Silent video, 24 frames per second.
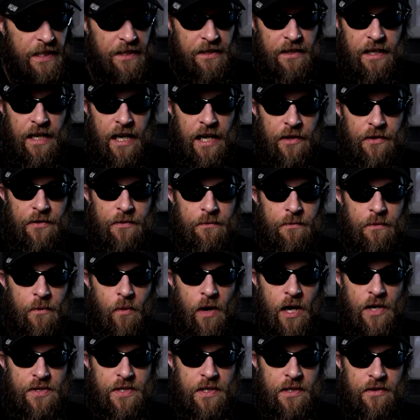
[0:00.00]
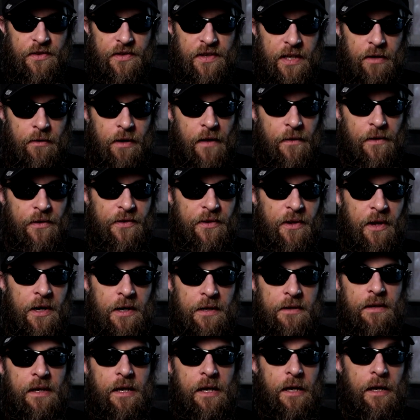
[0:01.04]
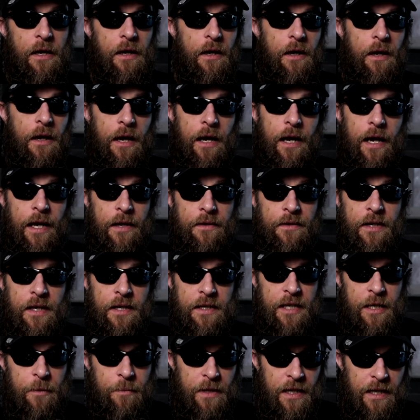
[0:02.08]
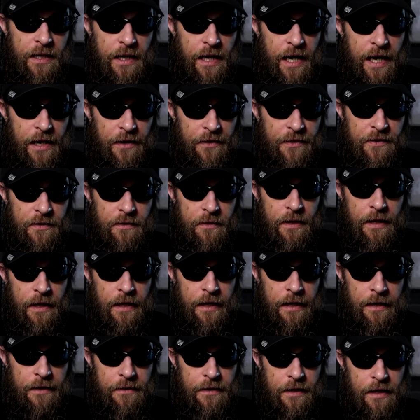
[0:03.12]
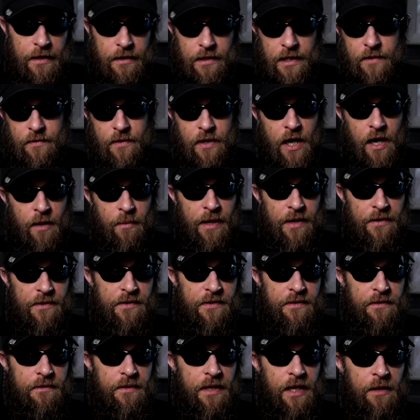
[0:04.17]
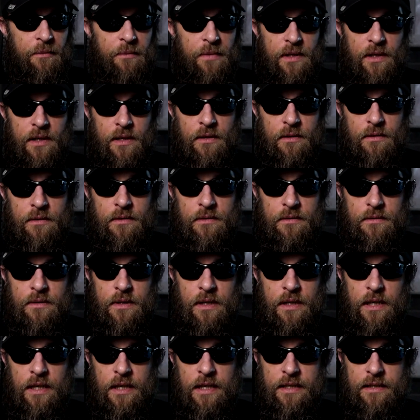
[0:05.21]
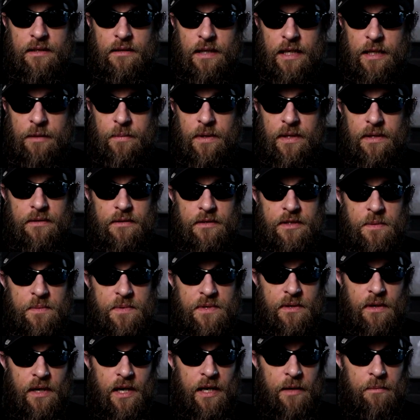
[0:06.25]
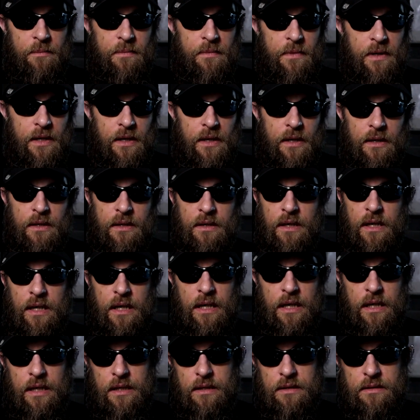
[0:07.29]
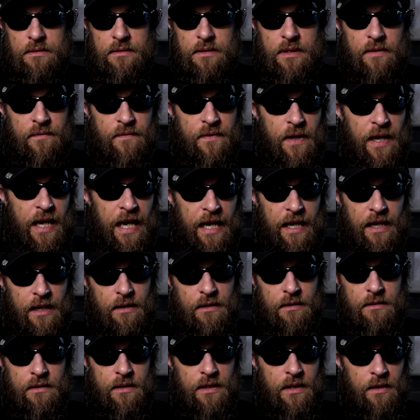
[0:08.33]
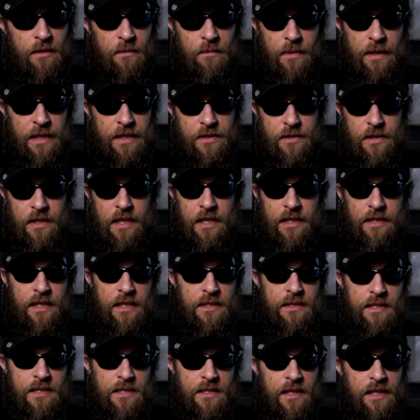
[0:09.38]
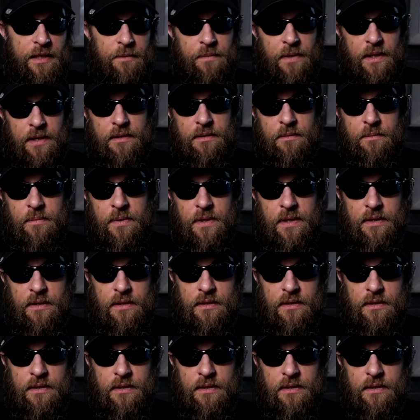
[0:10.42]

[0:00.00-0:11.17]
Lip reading: you guys for watching, sticking around this long, and keep kicking ass. And leave comments down below. Hit the like button, subscribe. If you hate it, make sure you hit that dislike button, but